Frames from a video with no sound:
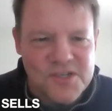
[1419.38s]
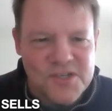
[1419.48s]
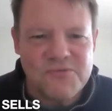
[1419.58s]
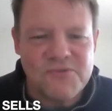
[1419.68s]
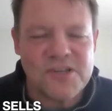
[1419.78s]

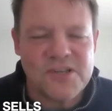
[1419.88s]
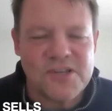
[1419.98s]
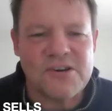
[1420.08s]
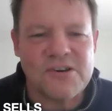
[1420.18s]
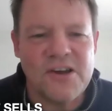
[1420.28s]
when
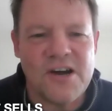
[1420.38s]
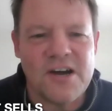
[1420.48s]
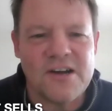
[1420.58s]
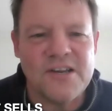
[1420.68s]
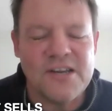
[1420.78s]

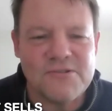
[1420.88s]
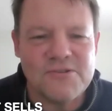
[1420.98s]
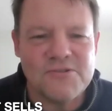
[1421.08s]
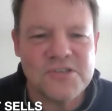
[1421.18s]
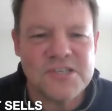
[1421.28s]
they're
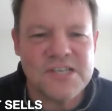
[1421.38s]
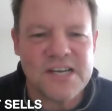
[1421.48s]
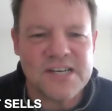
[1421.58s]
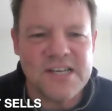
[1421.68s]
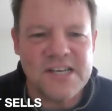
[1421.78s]
introducing
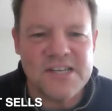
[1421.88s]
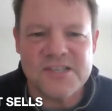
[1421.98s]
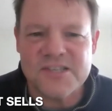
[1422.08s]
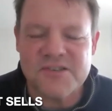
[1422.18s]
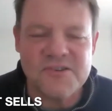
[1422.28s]

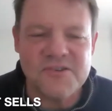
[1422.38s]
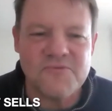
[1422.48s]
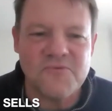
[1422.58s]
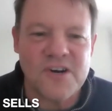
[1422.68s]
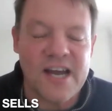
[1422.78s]
techniques.
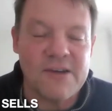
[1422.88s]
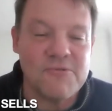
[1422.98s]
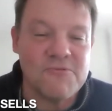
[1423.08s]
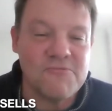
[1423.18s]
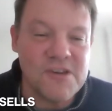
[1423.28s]
When I
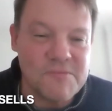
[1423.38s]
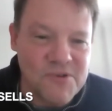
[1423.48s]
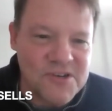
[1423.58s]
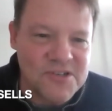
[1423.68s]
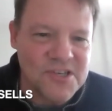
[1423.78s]
would read
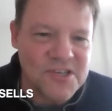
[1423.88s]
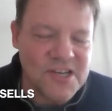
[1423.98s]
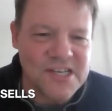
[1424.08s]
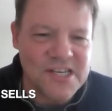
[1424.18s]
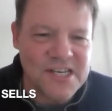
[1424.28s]
books and
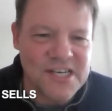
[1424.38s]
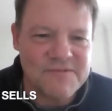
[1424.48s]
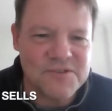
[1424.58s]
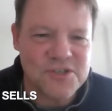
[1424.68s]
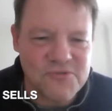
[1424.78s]
they didn't
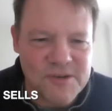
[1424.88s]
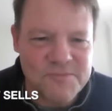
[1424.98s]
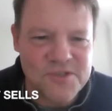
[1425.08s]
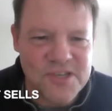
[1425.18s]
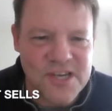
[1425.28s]
have
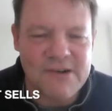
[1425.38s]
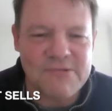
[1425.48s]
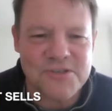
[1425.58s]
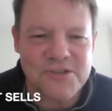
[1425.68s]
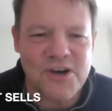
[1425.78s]
scripts, I
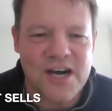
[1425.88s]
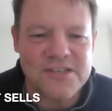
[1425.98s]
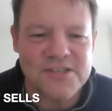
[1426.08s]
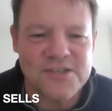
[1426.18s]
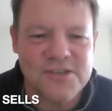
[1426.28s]
was
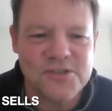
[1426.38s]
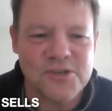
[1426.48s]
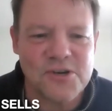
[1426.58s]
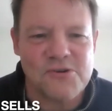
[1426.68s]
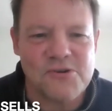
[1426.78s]
lost.
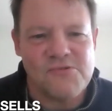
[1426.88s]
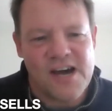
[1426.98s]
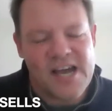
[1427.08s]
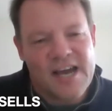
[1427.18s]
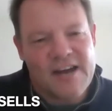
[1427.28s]
So
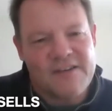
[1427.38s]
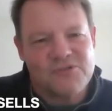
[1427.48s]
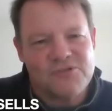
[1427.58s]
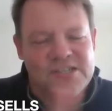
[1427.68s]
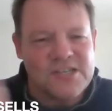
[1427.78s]
I have
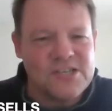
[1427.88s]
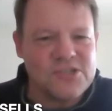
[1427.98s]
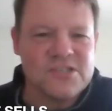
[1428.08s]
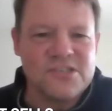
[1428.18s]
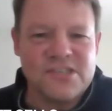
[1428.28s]

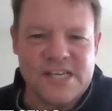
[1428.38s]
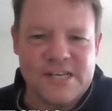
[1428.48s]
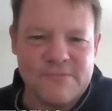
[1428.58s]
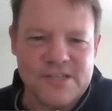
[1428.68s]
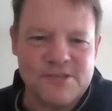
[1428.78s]
transition
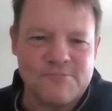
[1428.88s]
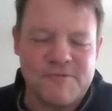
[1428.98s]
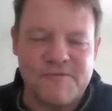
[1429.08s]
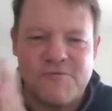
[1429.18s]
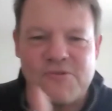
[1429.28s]
statements
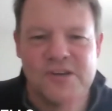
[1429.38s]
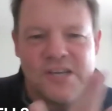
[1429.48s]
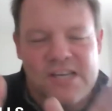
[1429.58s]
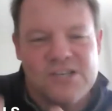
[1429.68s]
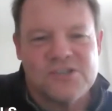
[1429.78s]
before
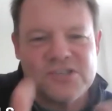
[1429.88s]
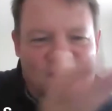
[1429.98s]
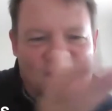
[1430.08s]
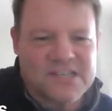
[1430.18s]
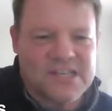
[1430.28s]
each
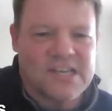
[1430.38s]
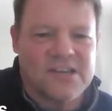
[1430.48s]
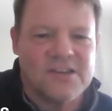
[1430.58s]
technique